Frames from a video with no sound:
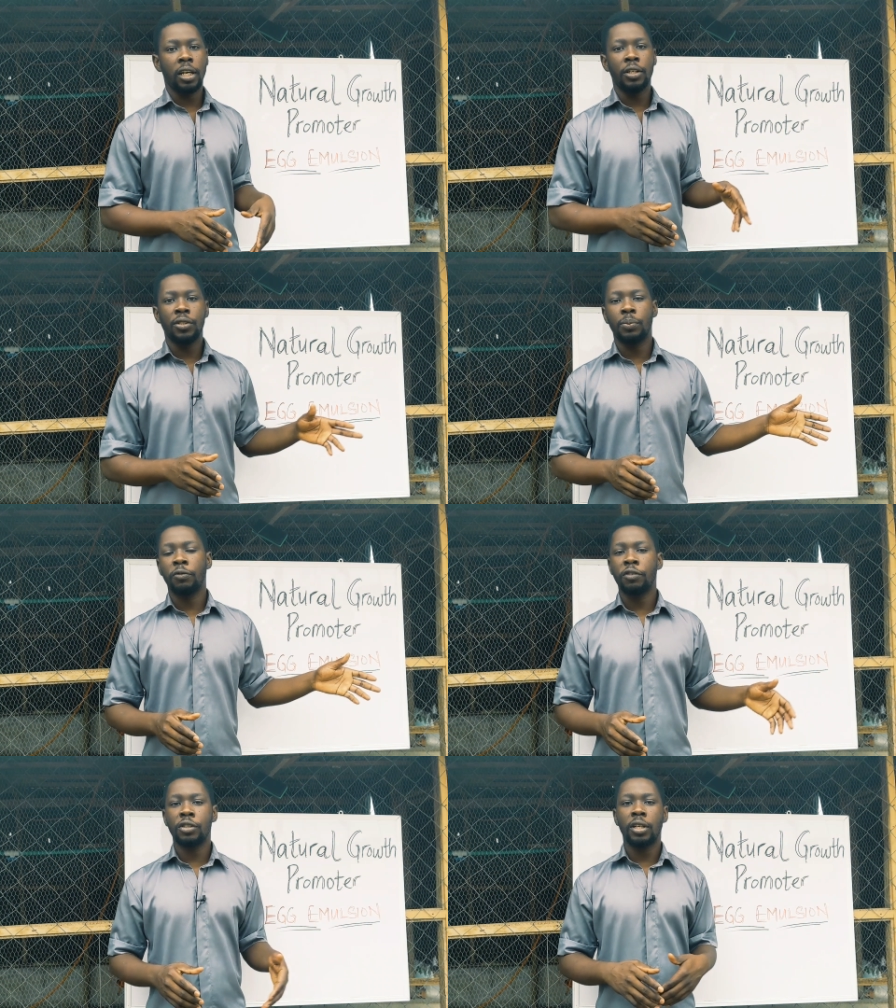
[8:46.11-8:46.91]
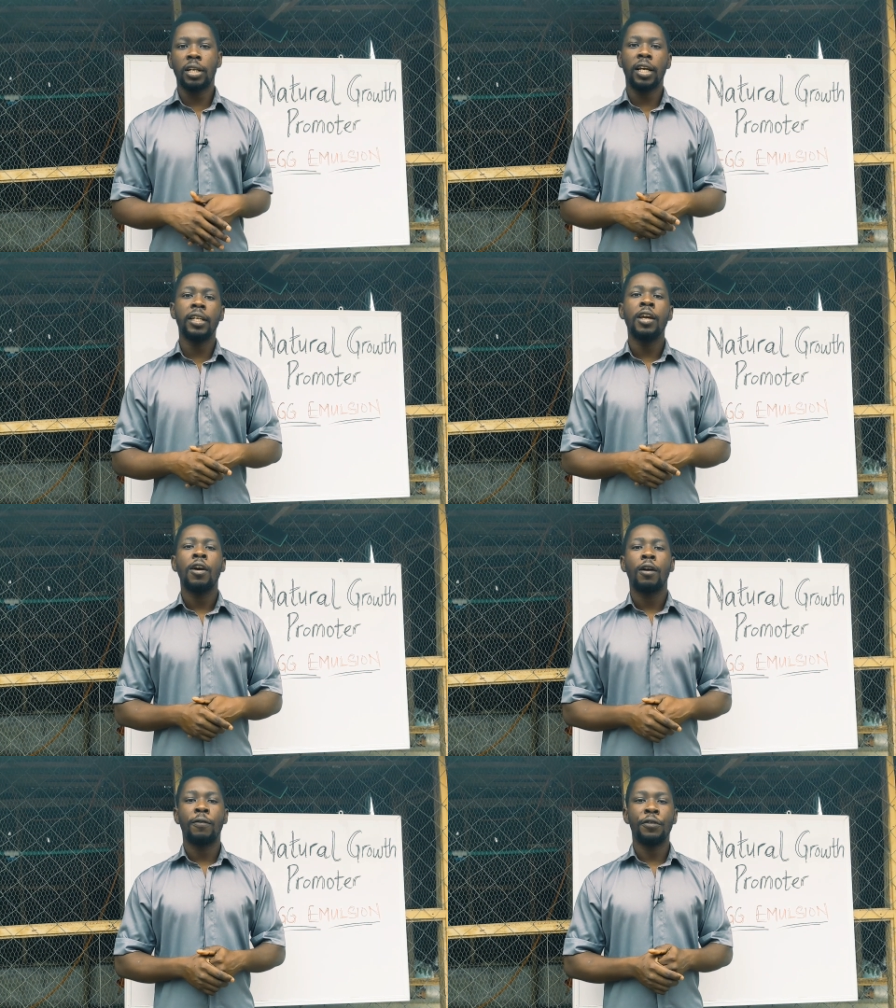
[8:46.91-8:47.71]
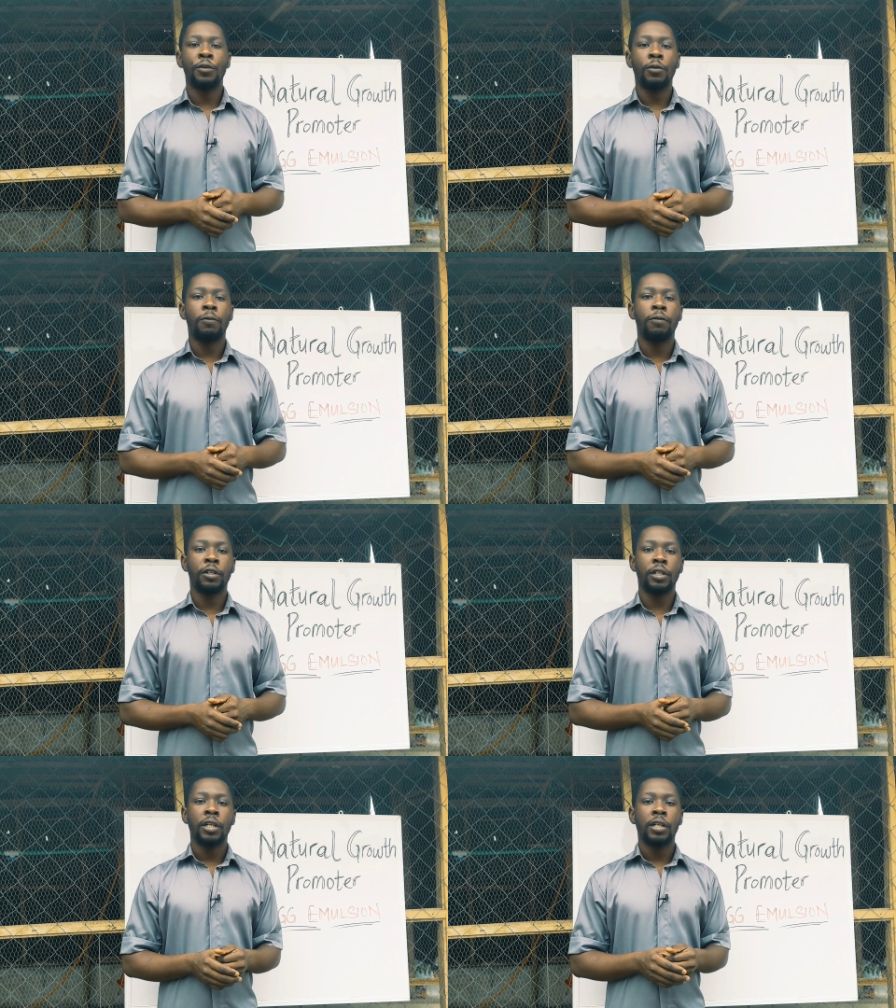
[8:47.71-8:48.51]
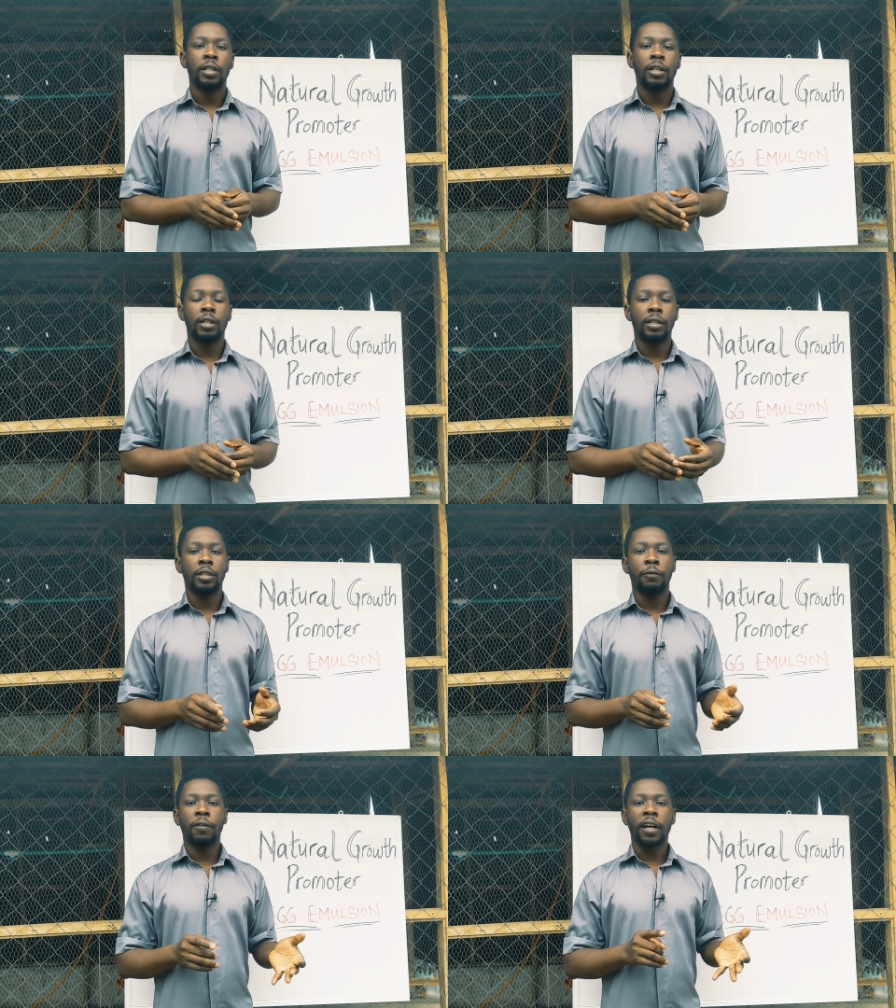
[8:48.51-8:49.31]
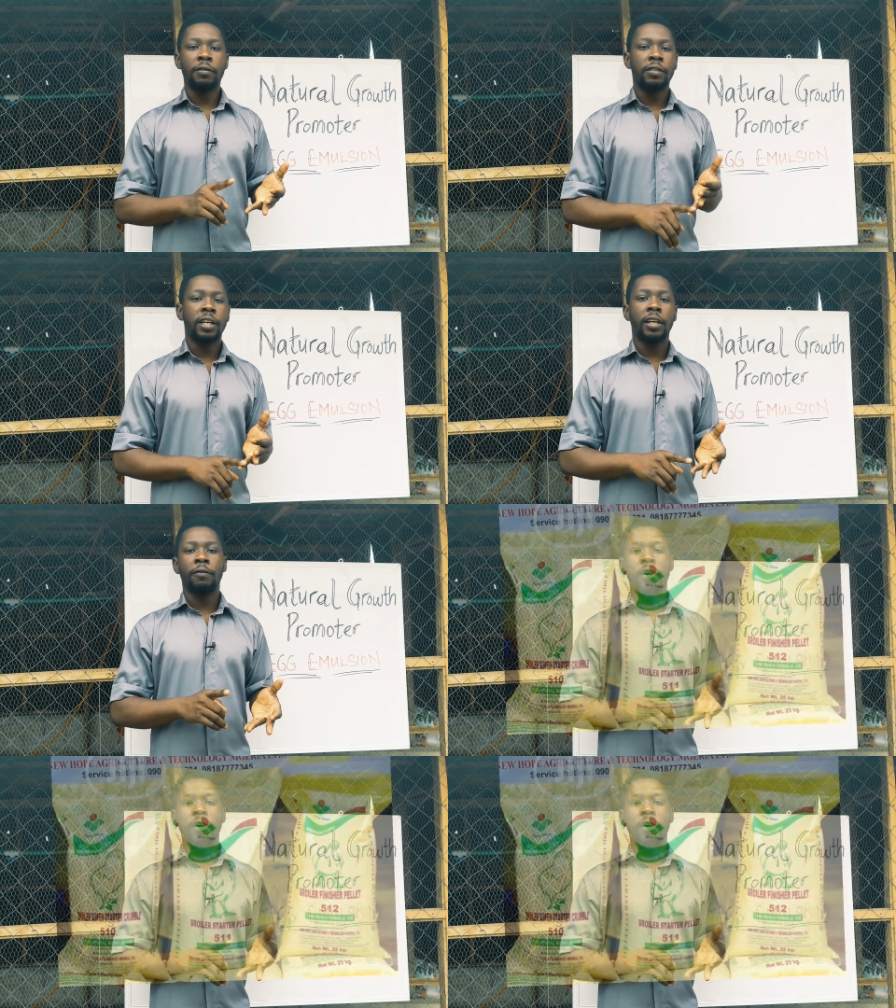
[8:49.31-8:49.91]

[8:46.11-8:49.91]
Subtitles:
I use the professional line of New Hope feed, the 510,